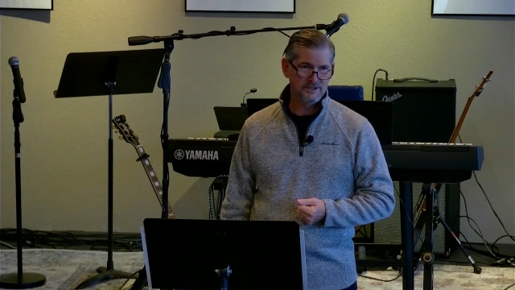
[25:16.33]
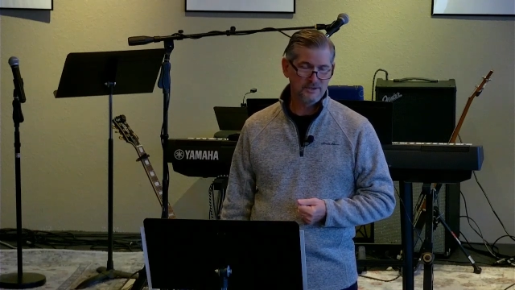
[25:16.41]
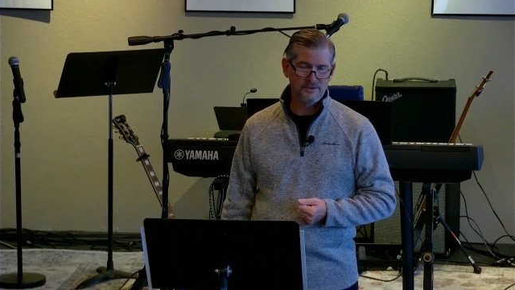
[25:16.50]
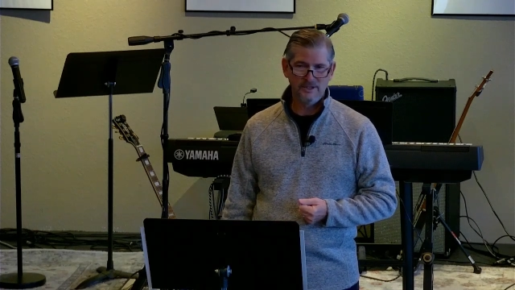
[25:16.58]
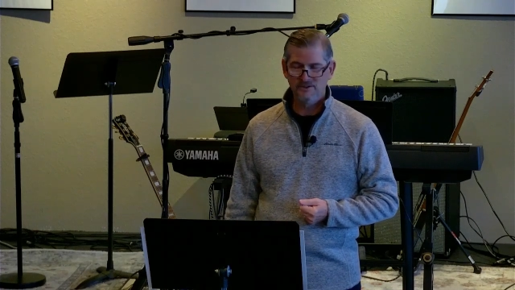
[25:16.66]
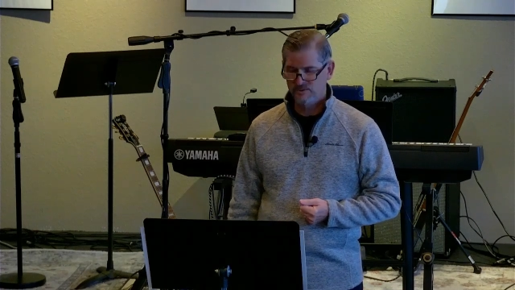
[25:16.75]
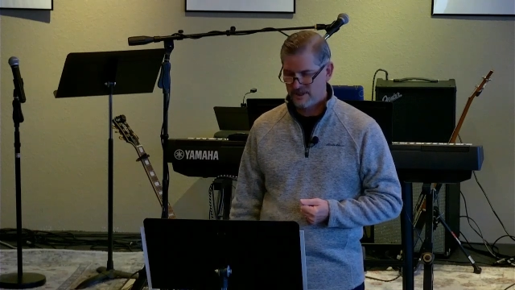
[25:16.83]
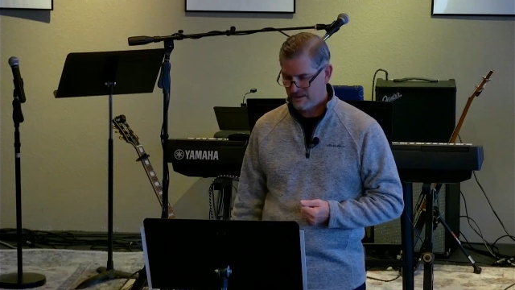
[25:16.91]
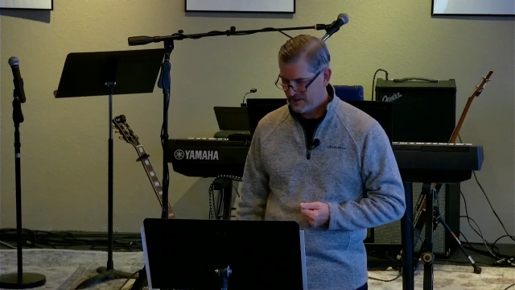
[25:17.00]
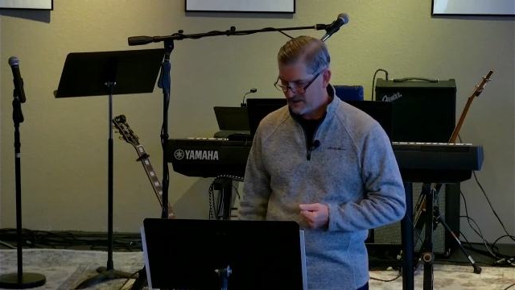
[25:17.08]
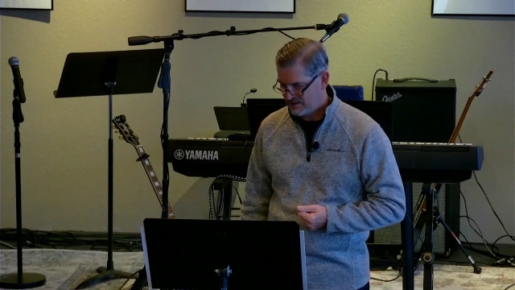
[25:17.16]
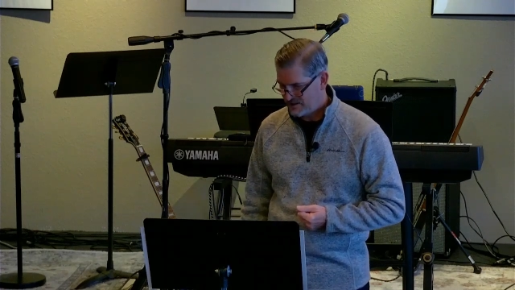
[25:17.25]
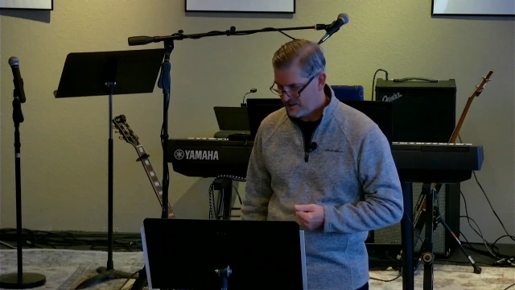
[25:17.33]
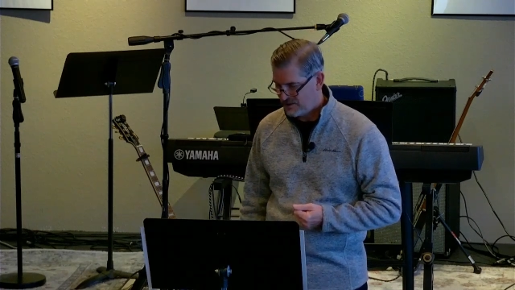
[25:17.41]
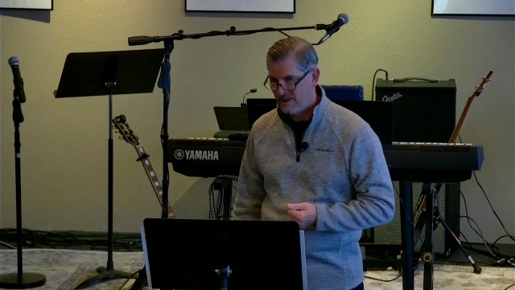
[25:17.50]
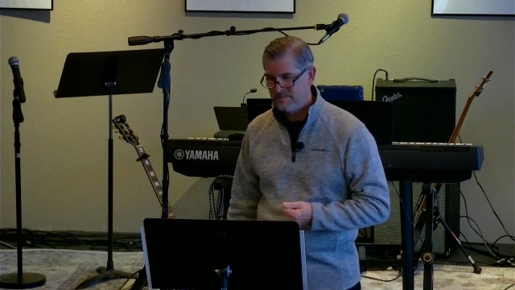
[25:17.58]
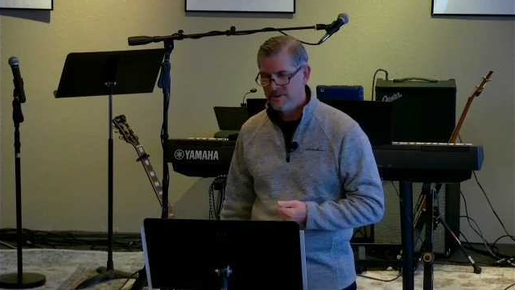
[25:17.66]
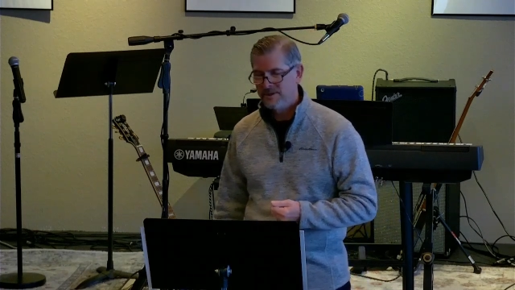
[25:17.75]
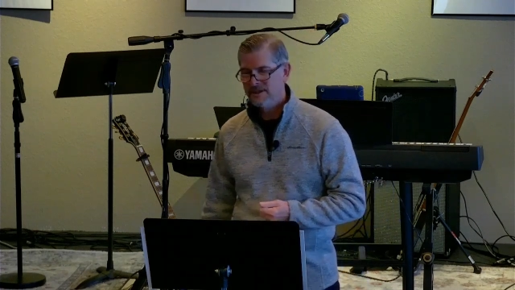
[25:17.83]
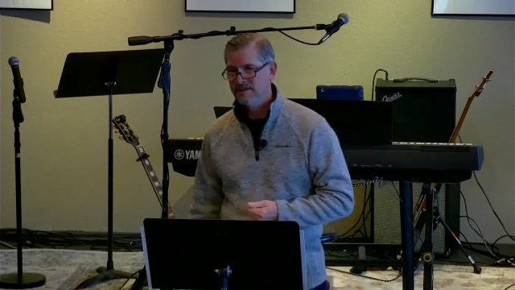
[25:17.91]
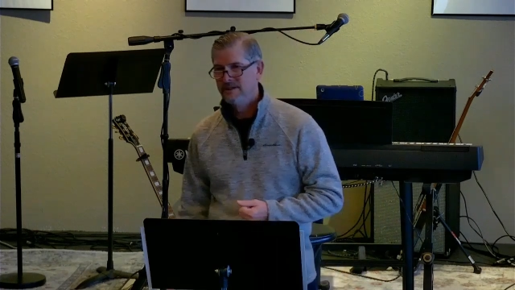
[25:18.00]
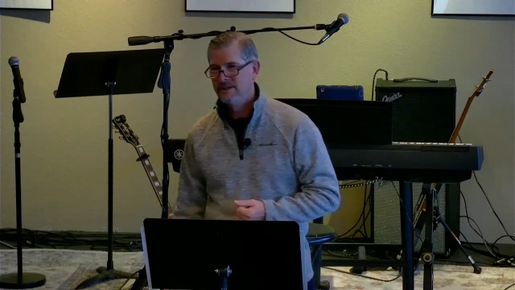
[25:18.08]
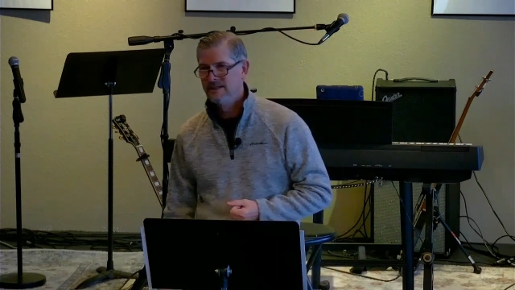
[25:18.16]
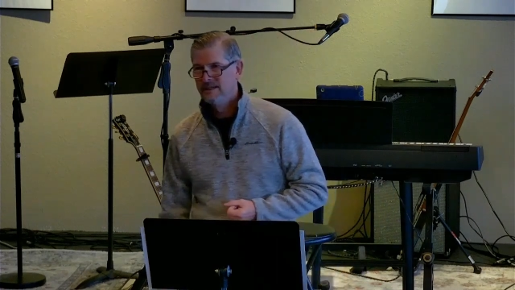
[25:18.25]
So here's what I'm going to do. I'm going to
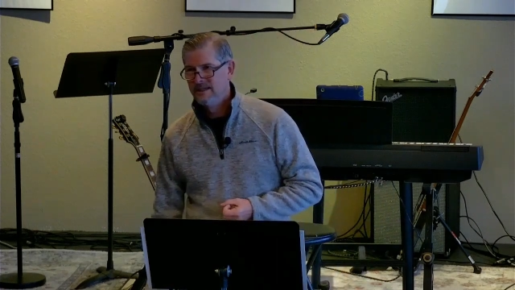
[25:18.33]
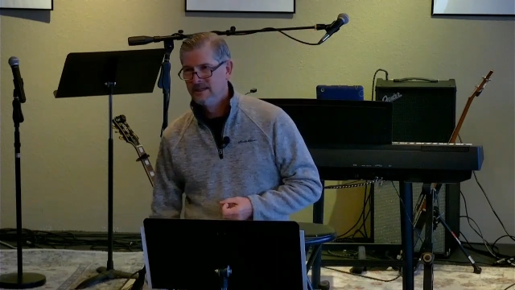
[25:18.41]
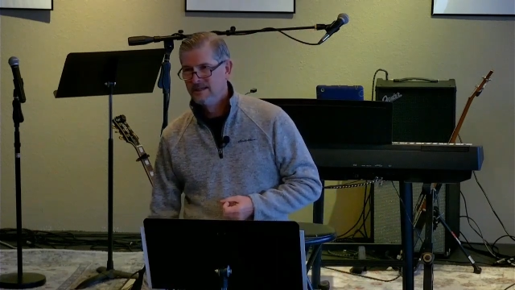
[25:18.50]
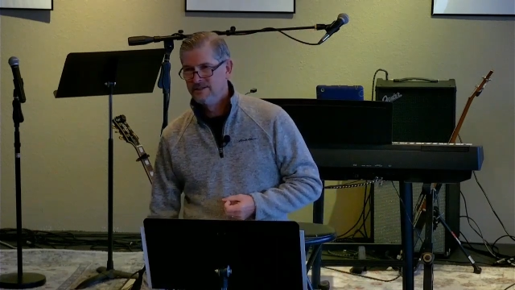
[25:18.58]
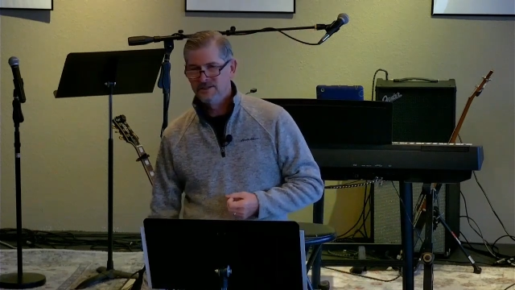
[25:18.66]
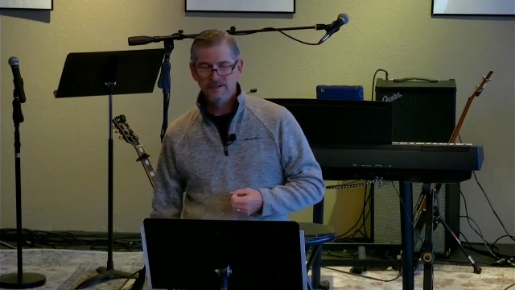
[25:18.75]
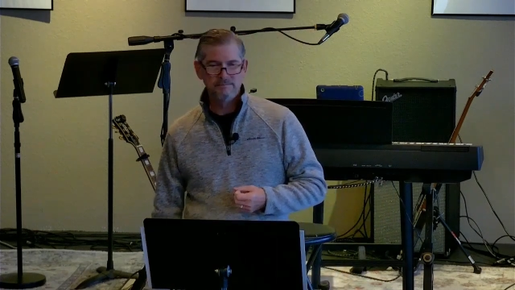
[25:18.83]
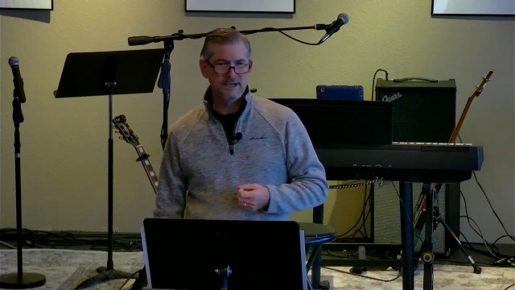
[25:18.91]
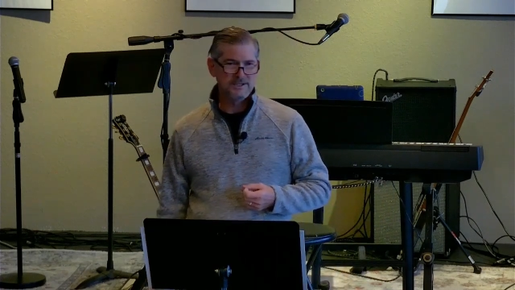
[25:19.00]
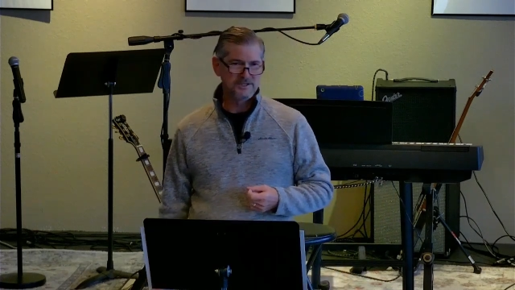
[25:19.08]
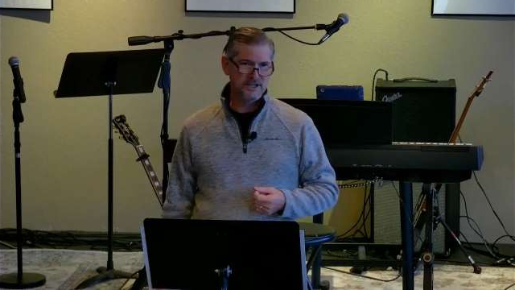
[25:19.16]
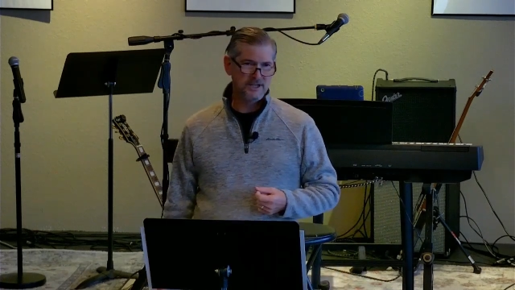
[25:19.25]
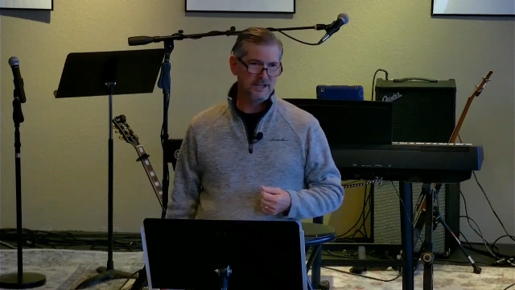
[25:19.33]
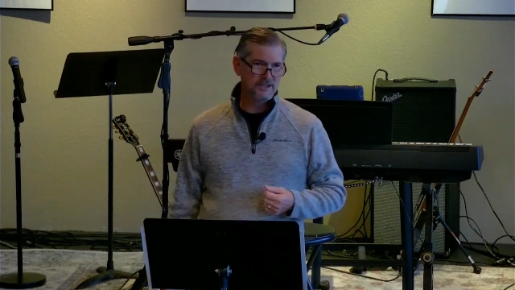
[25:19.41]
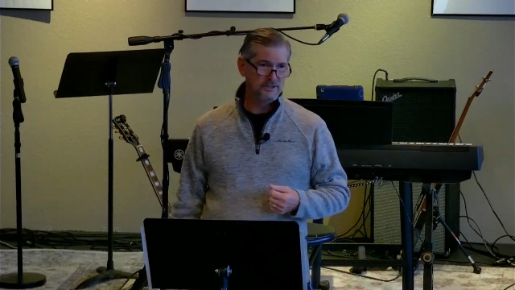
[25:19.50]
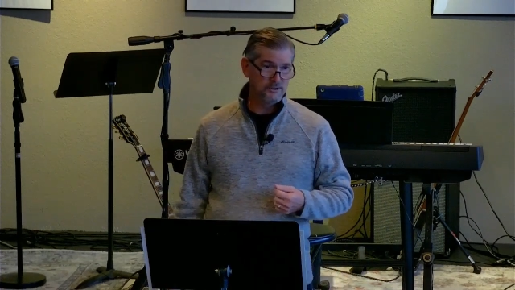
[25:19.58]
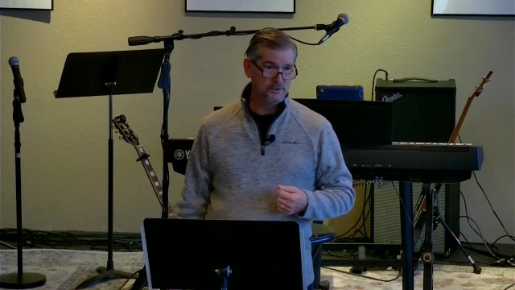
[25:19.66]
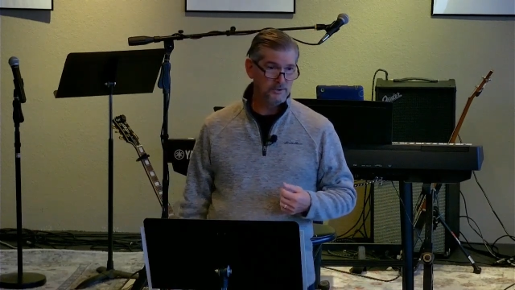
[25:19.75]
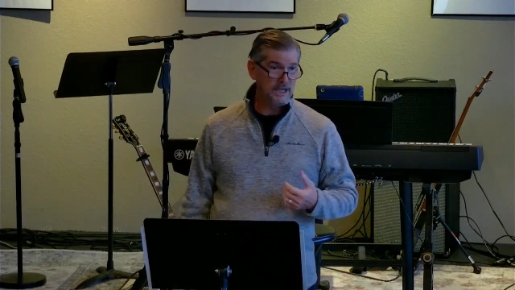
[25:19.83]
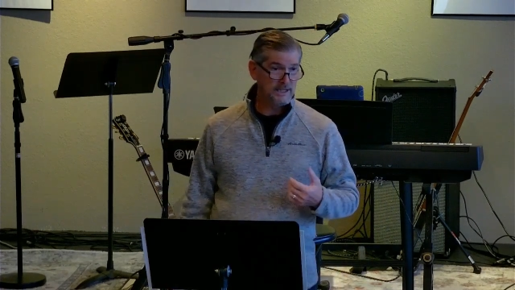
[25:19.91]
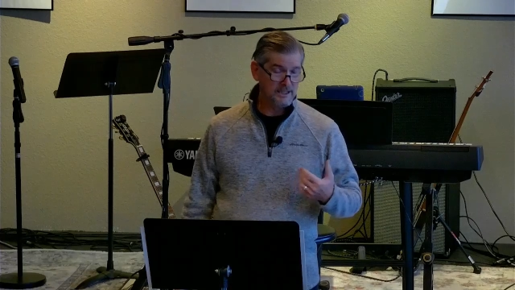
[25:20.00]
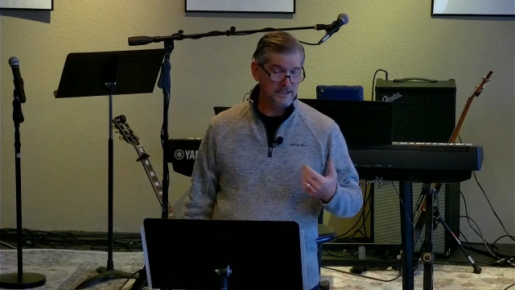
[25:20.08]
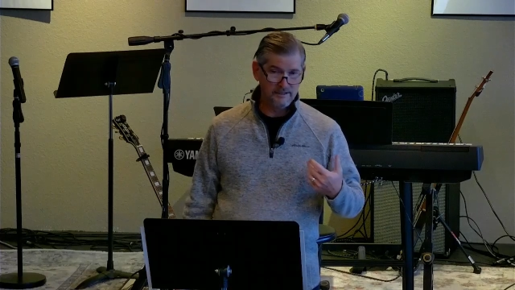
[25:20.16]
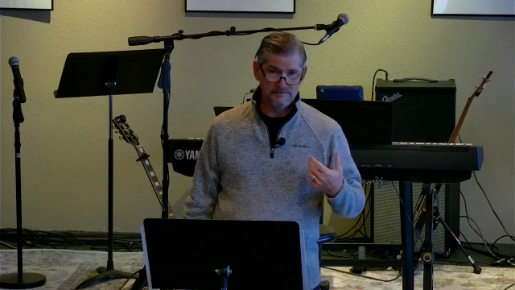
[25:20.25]
send my son, who I
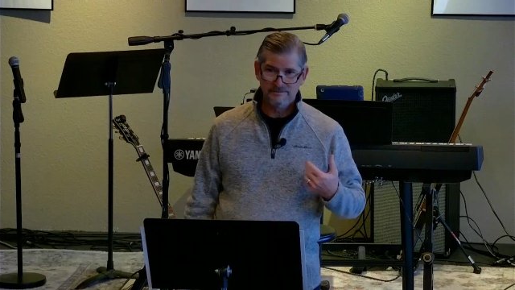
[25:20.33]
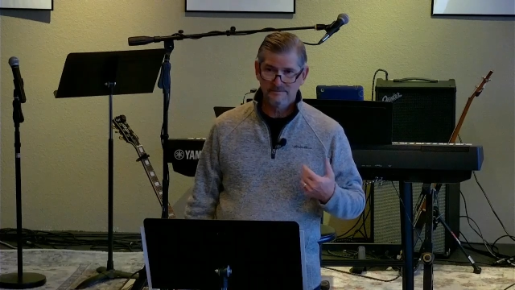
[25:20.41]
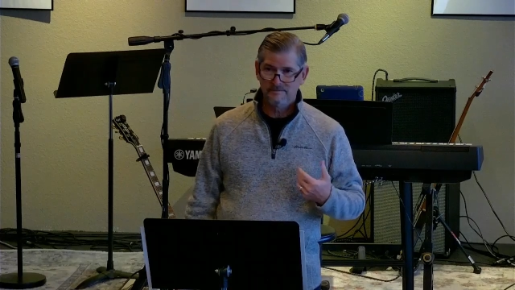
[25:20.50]
love,